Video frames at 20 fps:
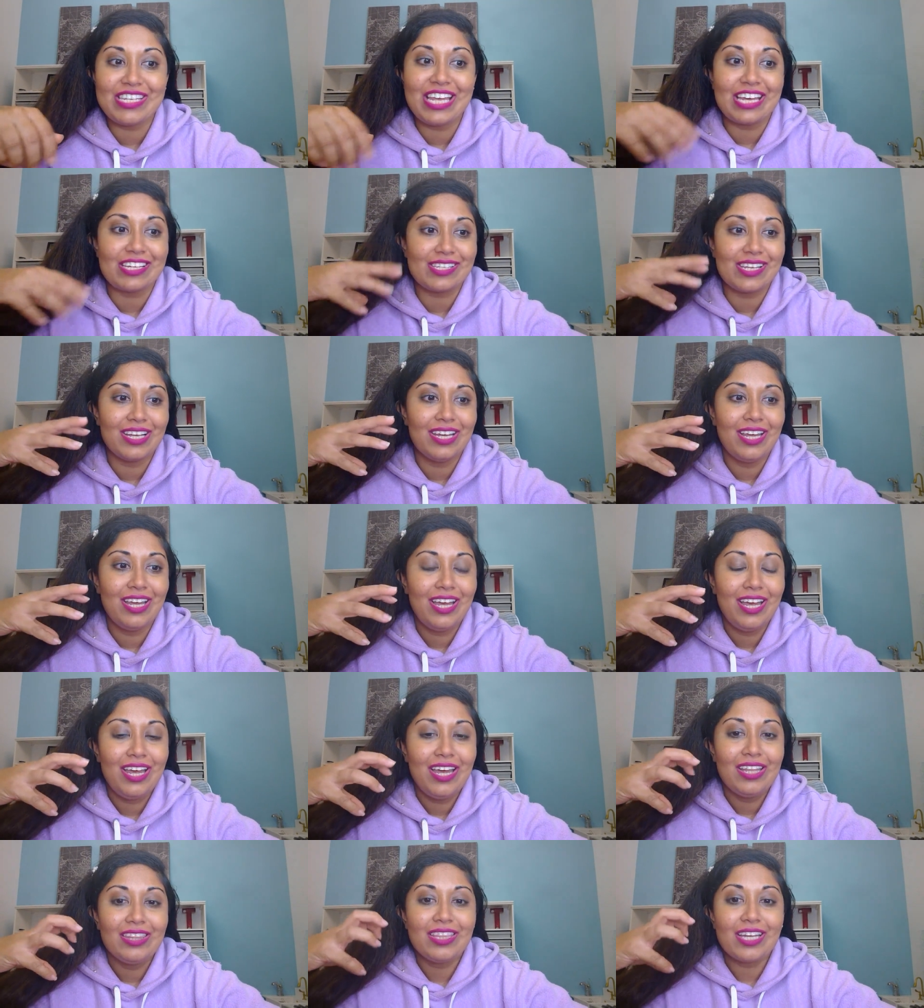Yes
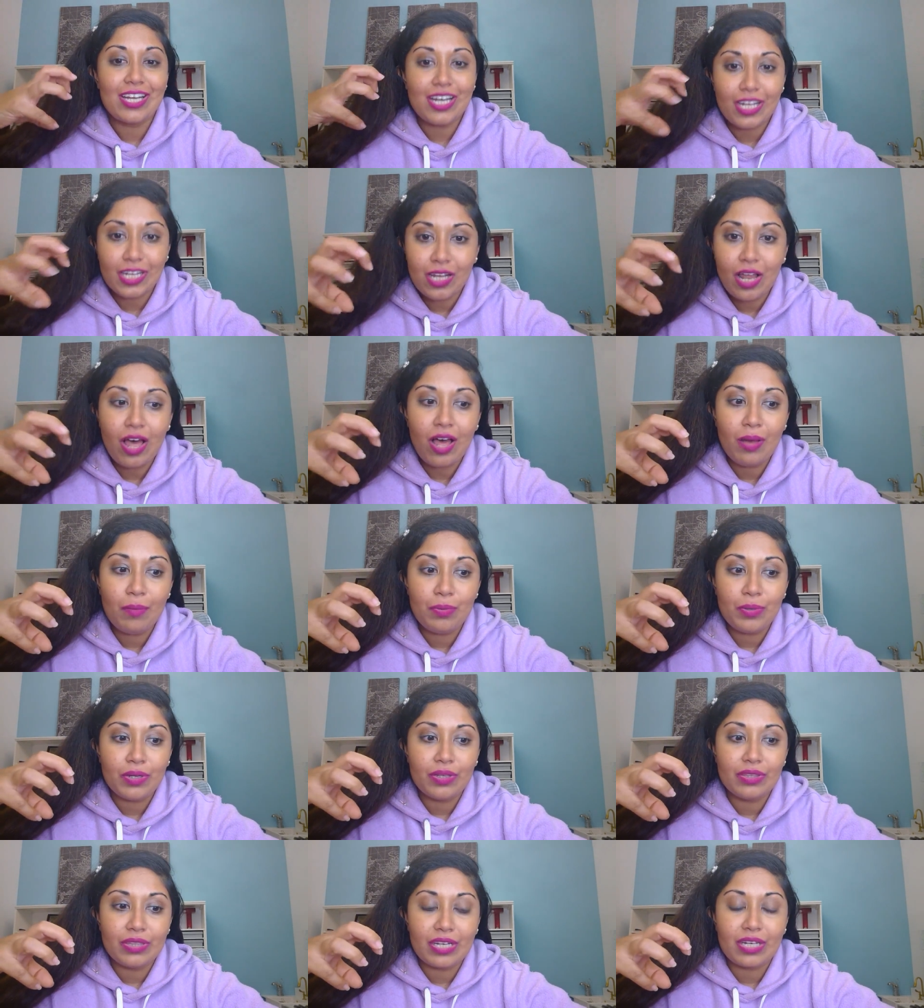the
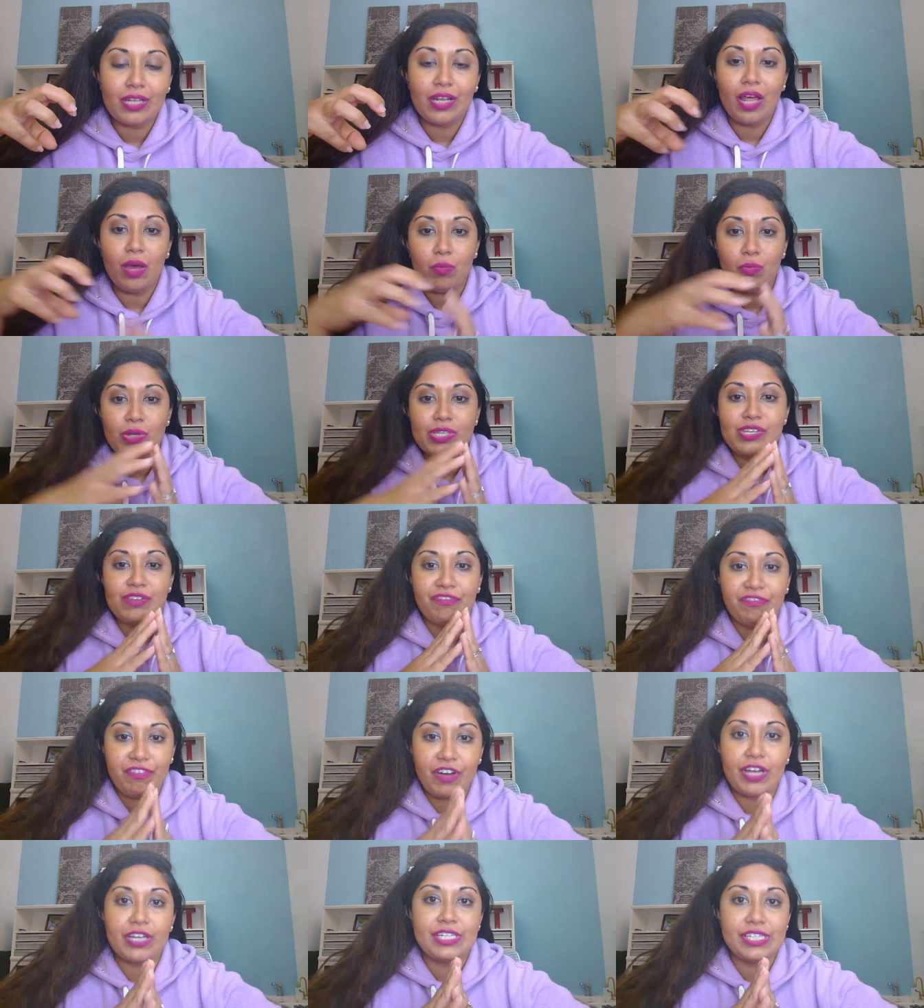club the club was a
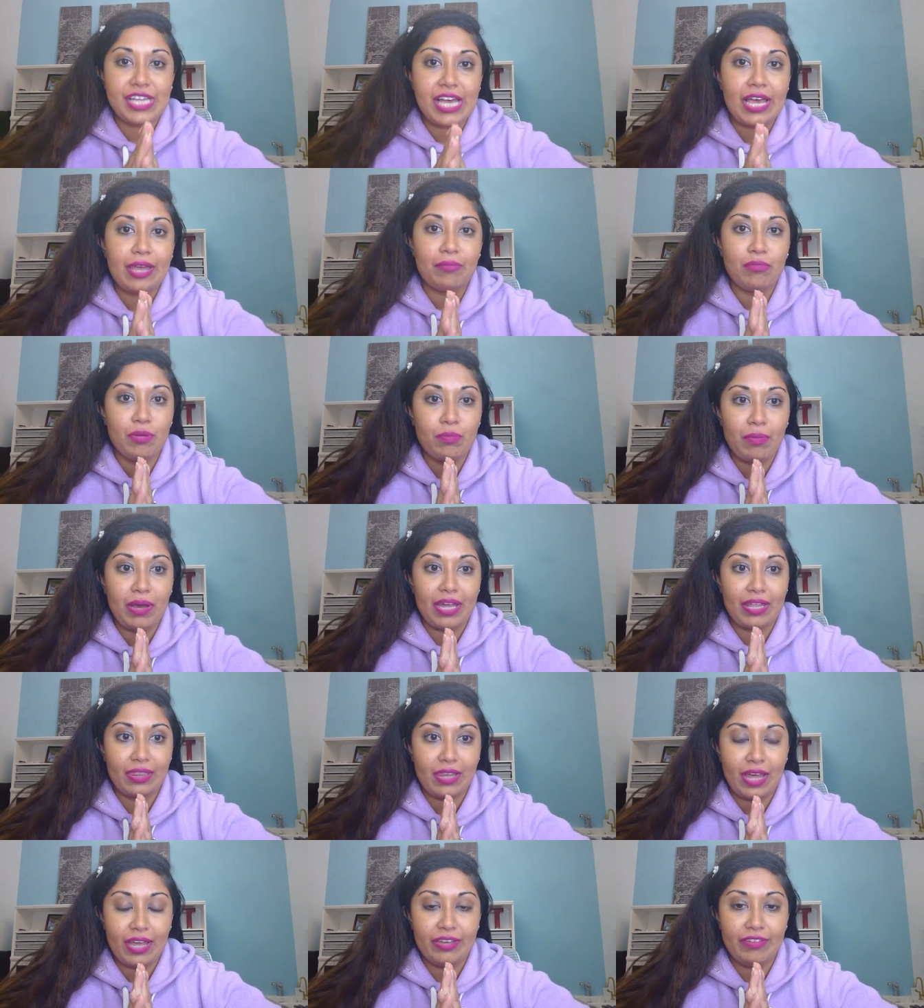fun time in my
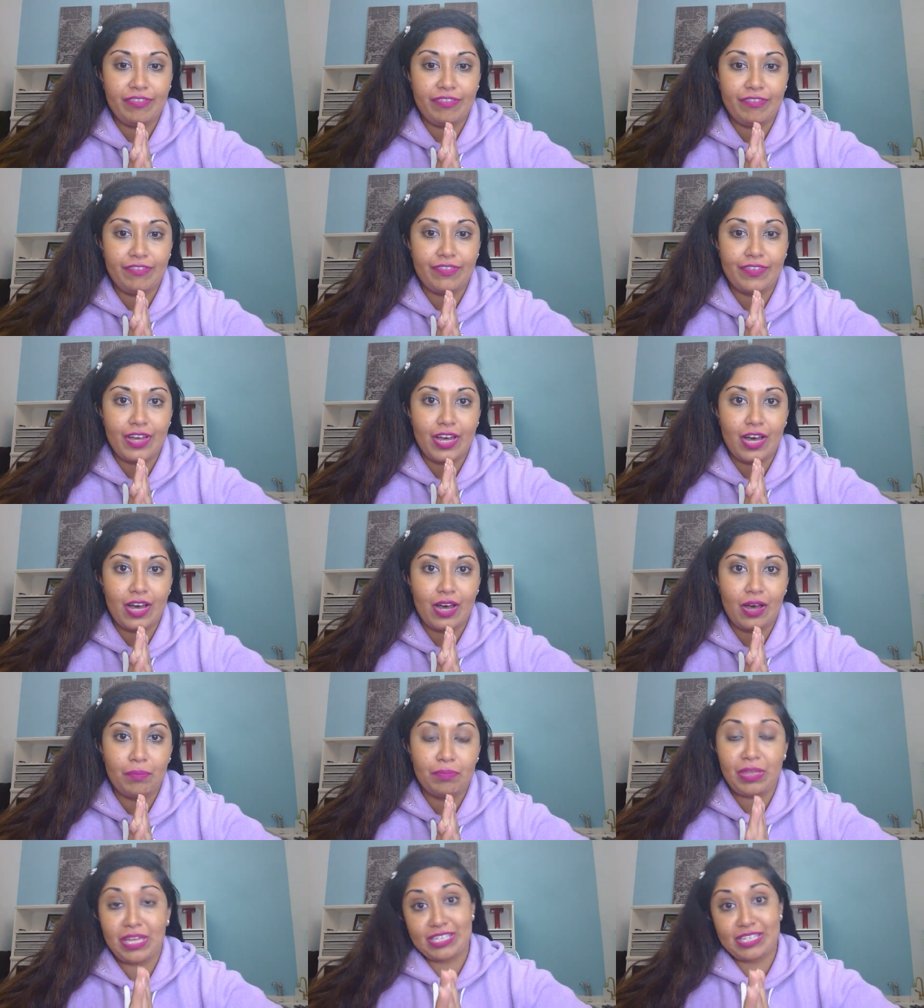life
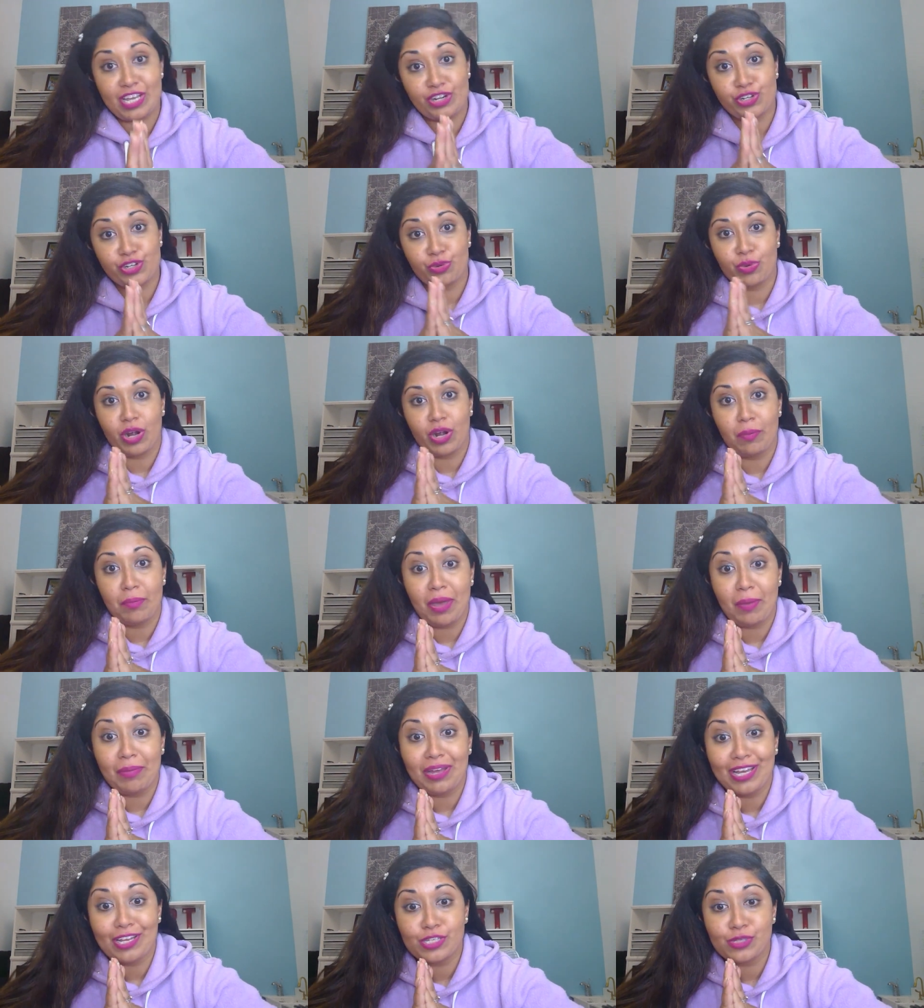um, that's actually where i met
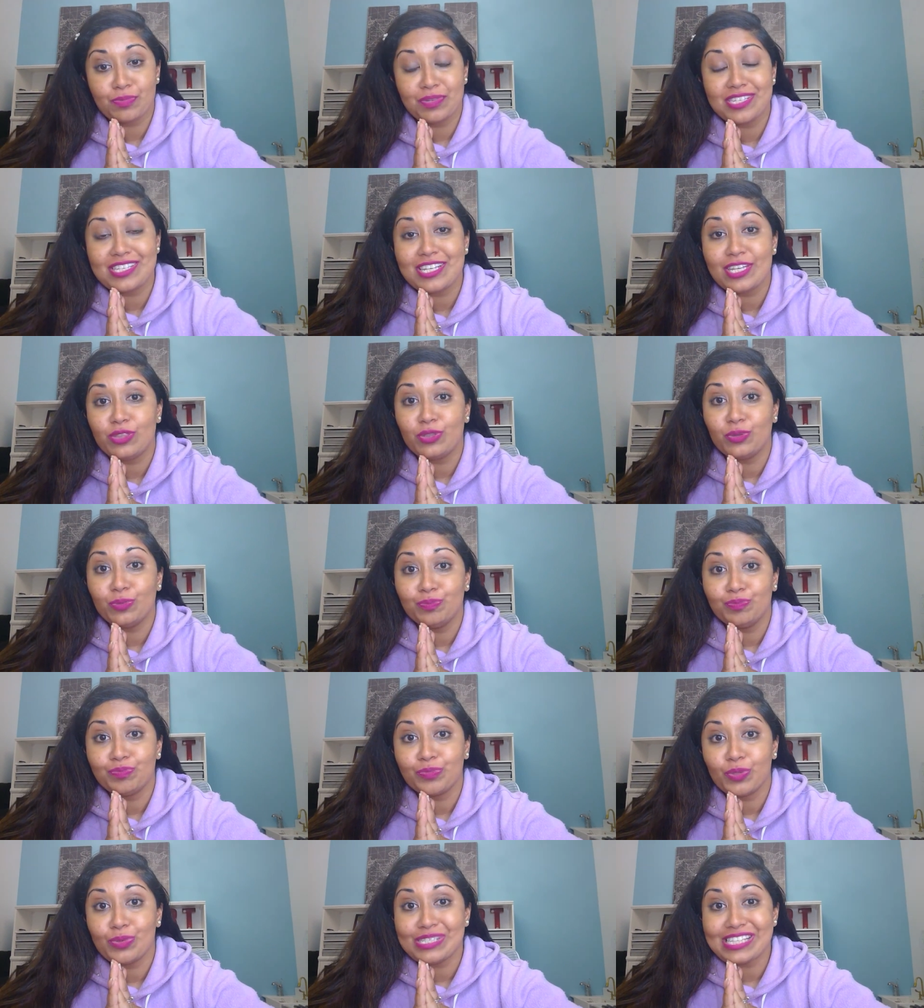my husband Cethil,
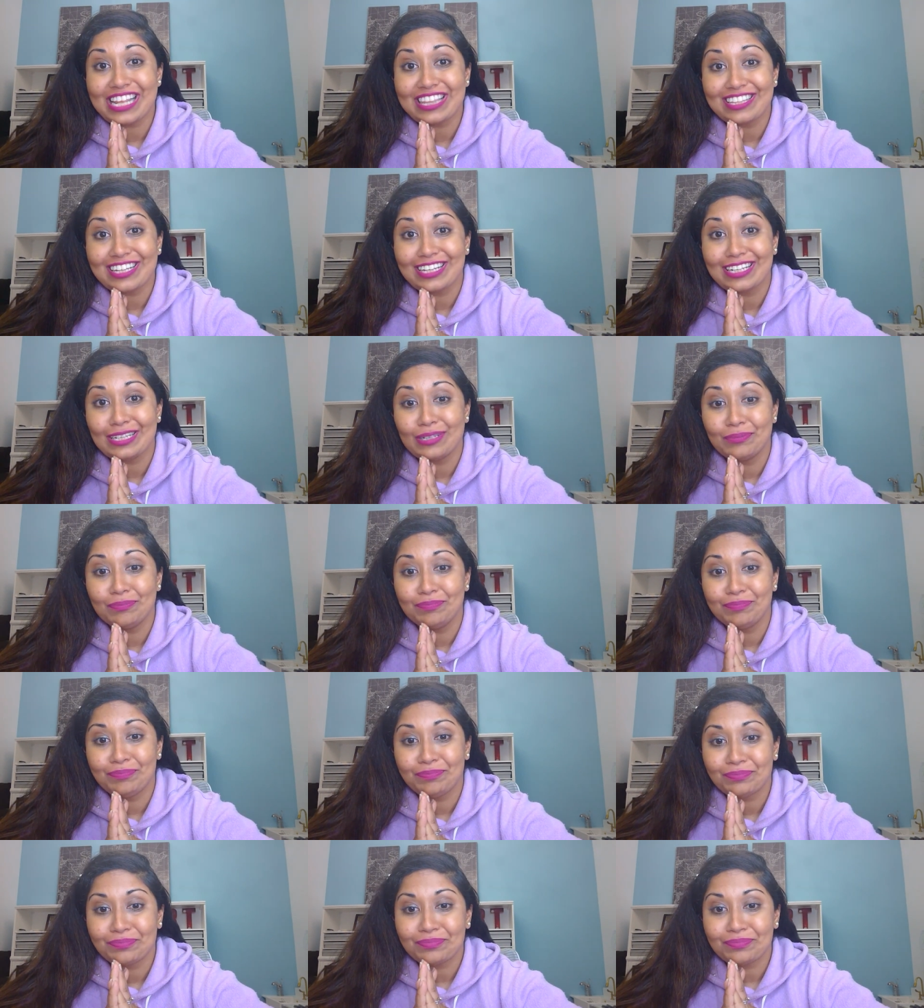was at the club